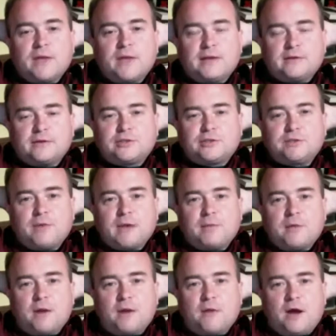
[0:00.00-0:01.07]
played
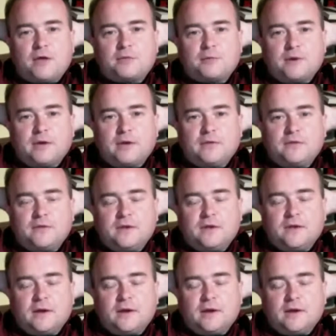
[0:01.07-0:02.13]
Mon Mothma in
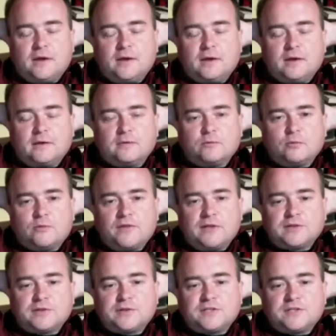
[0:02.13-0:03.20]
the Revenge
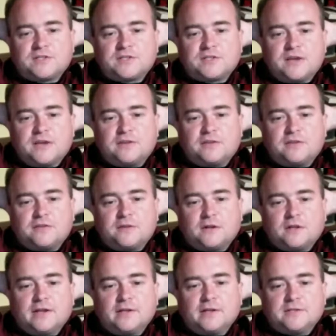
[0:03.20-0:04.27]
of the Sith in the
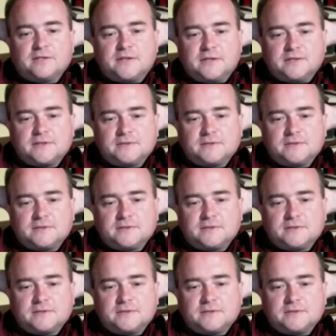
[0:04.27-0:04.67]
deleted scenes.